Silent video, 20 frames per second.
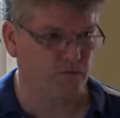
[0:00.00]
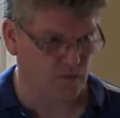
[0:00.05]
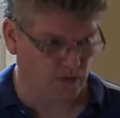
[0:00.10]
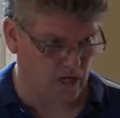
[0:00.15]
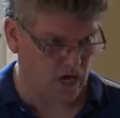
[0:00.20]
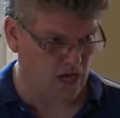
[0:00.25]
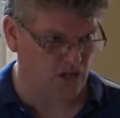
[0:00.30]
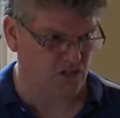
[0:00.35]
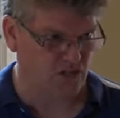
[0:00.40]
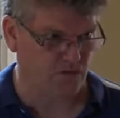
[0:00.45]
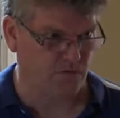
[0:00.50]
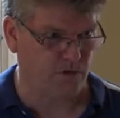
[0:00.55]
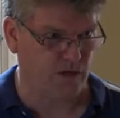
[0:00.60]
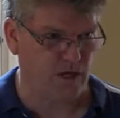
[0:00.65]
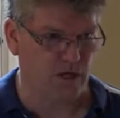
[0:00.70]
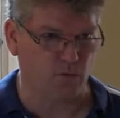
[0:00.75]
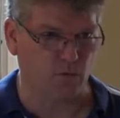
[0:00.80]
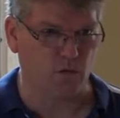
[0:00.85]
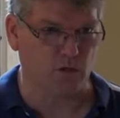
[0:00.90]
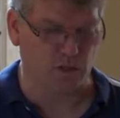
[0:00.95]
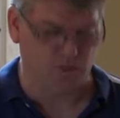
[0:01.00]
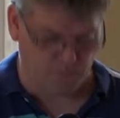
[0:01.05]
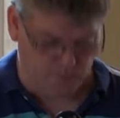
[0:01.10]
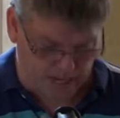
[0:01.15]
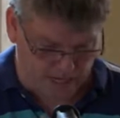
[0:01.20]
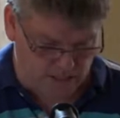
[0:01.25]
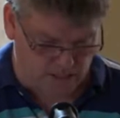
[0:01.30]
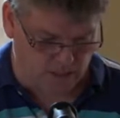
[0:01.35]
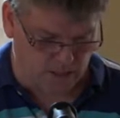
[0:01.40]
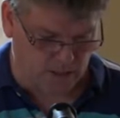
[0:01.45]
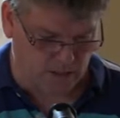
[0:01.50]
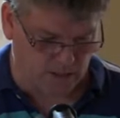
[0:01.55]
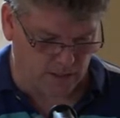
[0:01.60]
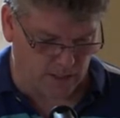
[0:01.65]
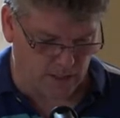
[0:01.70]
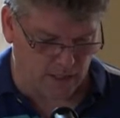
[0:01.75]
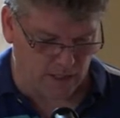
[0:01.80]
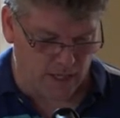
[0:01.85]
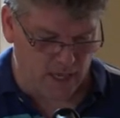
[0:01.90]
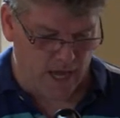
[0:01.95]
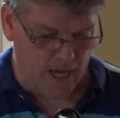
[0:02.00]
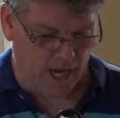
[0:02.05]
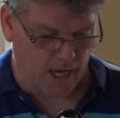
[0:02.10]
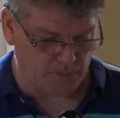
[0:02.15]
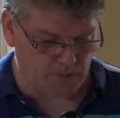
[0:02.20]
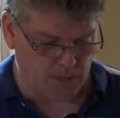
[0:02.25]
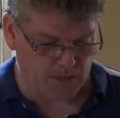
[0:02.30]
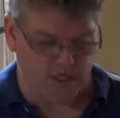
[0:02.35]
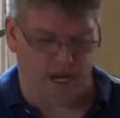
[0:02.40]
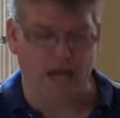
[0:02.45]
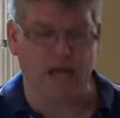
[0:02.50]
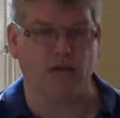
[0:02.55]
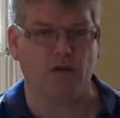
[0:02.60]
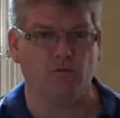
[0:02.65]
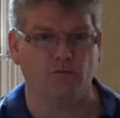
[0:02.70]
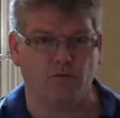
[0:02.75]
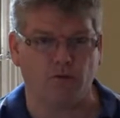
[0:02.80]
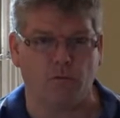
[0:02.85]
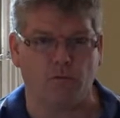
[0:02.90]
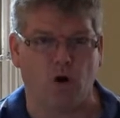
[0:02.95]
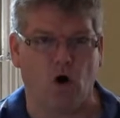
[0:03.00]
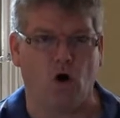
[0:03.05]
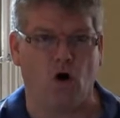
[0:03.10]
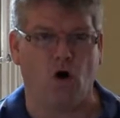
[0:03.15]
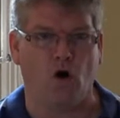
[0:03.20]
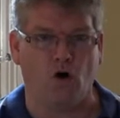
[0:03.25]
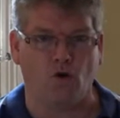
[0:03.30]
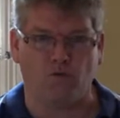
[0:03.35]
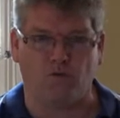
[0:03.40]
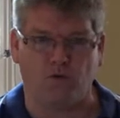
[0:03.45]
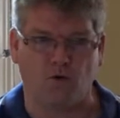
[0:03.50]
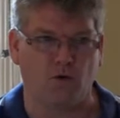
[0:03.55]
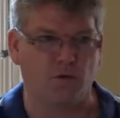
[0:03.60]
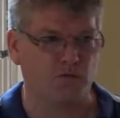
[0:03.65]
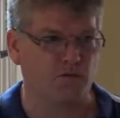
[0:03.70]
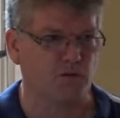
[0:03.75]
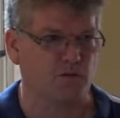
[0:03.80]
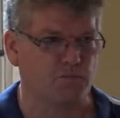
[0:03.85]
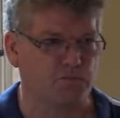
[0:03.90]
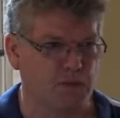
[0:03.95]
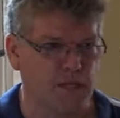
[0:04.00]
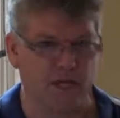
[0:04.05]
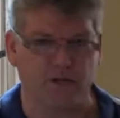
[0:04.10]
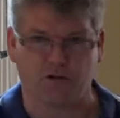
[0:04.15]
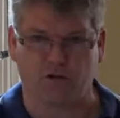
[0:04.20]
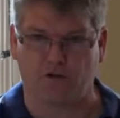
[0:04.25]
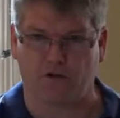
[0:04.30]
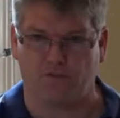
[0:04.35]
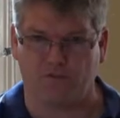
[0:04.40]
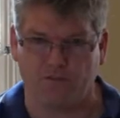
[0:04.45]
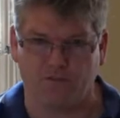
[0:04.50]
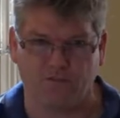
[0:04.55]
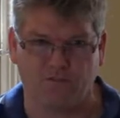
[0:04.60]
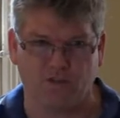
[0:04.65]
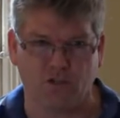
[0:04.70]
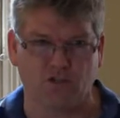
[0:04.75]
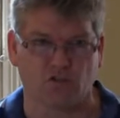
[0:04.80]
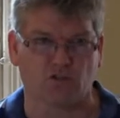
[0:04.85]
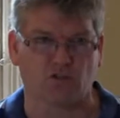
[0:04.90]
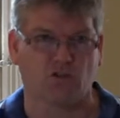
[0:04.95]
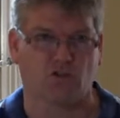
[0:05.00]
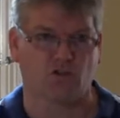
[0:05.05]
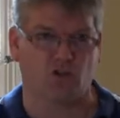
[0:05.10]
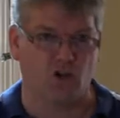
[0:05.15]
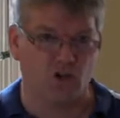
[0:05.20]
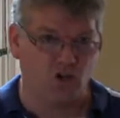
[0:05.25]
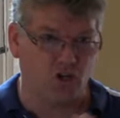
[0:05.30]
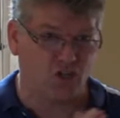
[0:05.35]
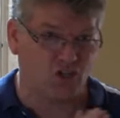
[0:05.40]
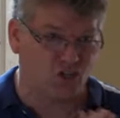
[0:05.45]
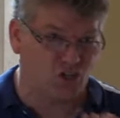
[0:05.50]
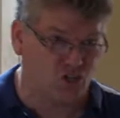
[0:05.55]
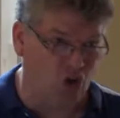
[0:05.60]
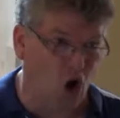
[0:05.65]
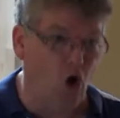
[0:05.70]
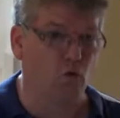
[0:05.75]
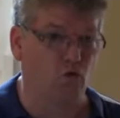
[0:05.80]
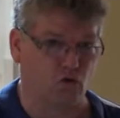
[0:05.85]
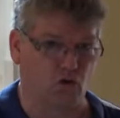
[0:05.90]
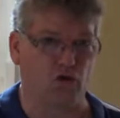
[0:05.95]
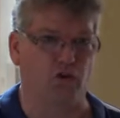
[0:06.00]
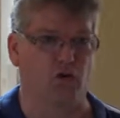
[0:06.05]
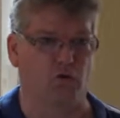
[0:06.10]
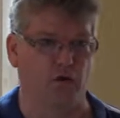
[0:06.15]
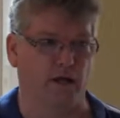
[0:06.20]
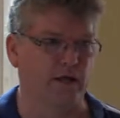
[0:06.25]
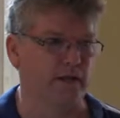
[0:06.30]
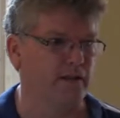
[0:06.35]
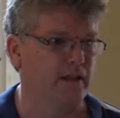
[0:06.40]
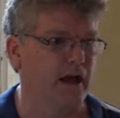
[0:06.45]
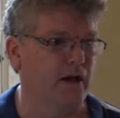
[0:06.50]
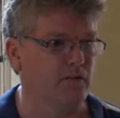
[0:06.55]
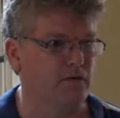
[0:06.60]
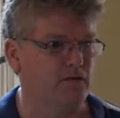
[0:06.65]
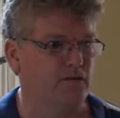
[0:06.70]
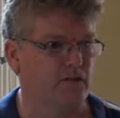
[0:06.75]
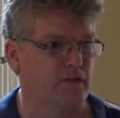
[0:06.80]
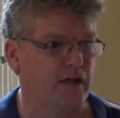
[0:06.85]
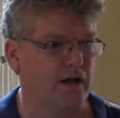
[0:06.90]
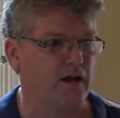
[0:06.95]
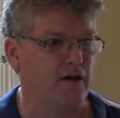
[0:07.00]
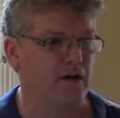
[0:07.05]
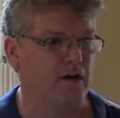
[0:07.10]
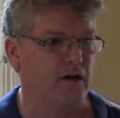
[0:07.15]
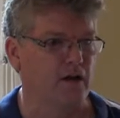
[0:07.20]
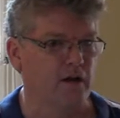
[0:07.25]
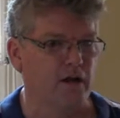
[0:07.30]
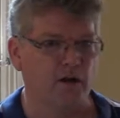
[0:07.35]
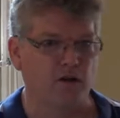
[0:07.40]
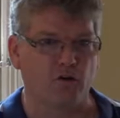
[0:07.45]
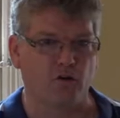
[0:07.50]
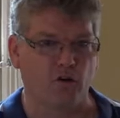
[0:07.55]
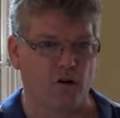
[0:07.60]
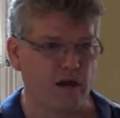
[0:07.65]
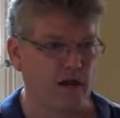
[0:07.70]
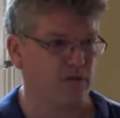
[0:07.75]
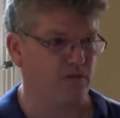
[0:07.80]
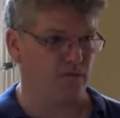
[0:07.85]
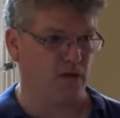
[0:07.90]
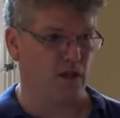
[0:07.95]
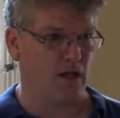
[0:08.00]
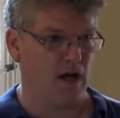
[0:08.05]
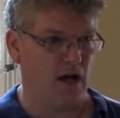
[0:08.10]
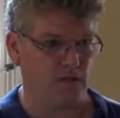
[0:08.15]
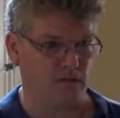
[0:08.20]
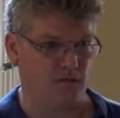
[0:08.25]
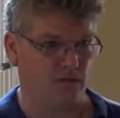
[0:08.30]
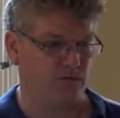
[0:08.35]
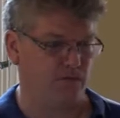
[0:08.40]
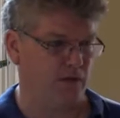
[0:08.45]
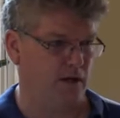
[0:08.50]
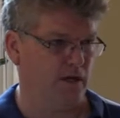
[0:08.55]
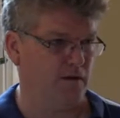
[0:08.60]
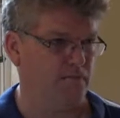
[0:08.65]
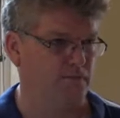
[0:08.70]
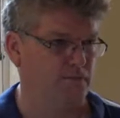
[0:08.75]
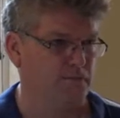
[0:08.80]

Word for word: philosophy. It was basically abstain from all forms of pleasure. If it feels good, don't do it. That was their Greek philosophy.